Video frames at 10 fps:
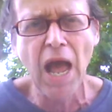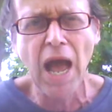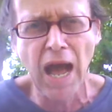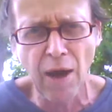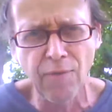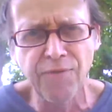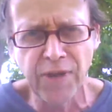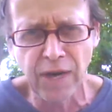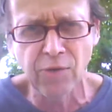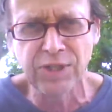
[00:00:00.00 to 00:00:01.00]
How
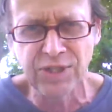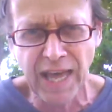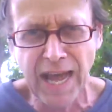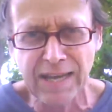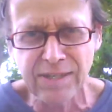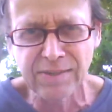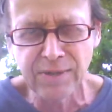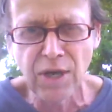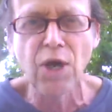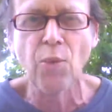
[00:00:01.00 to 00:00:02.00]
fair is that?
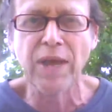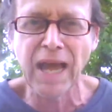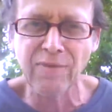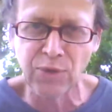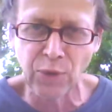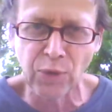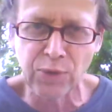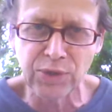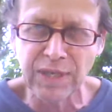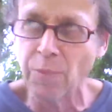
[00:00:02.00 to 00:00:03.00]
We have
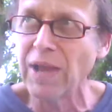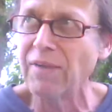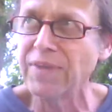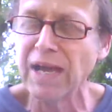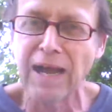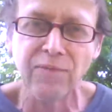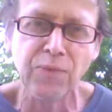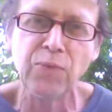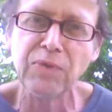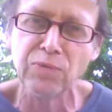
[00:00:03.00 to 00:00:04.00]
laws and we have to have
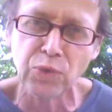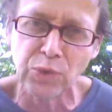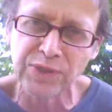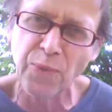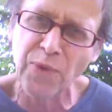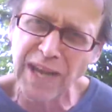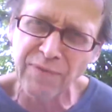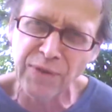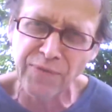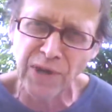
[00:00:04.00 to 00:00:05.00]
rules that we have
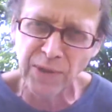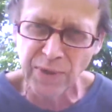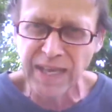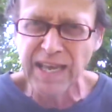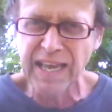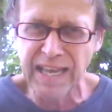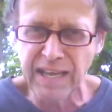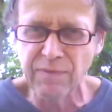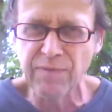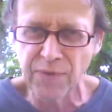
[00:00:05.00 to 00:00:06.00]
to follow,
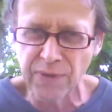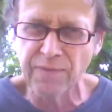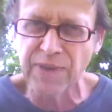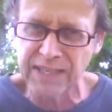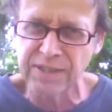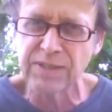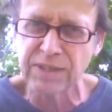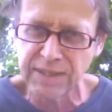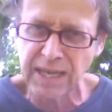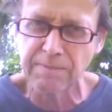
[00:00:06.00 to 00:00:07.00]
even for the victim
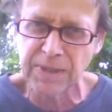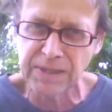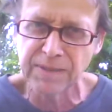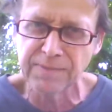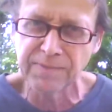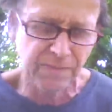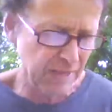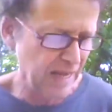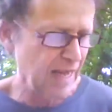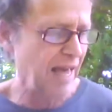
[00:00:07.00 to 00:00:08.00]
statement.
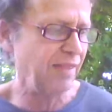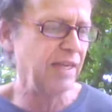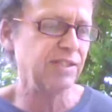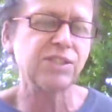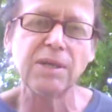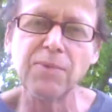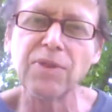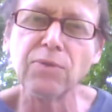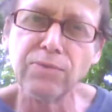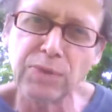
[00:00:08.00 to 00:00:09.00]
And these are some of
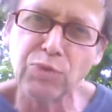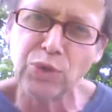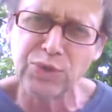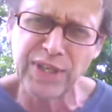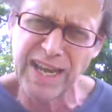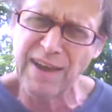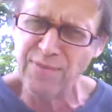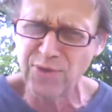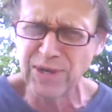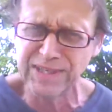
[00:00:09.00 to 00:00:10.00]
the rules they have
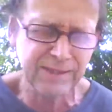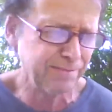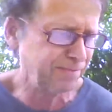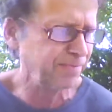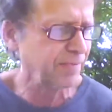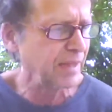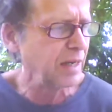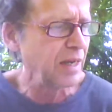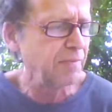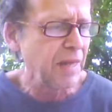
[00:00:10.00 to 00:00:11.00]
for us.
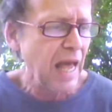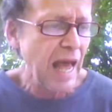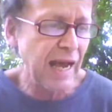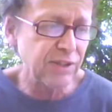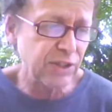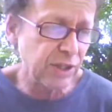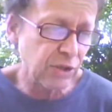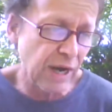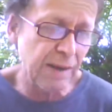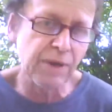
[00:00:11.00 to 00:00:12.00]
Has the
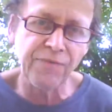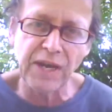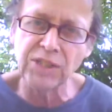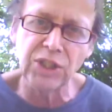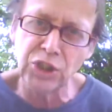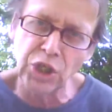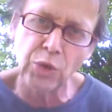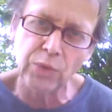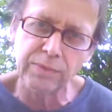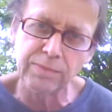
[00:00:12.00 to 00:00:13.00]
crime affected
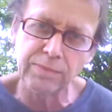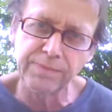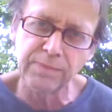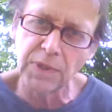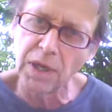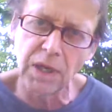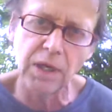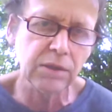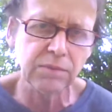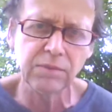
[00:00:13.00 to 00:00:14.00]
you? No.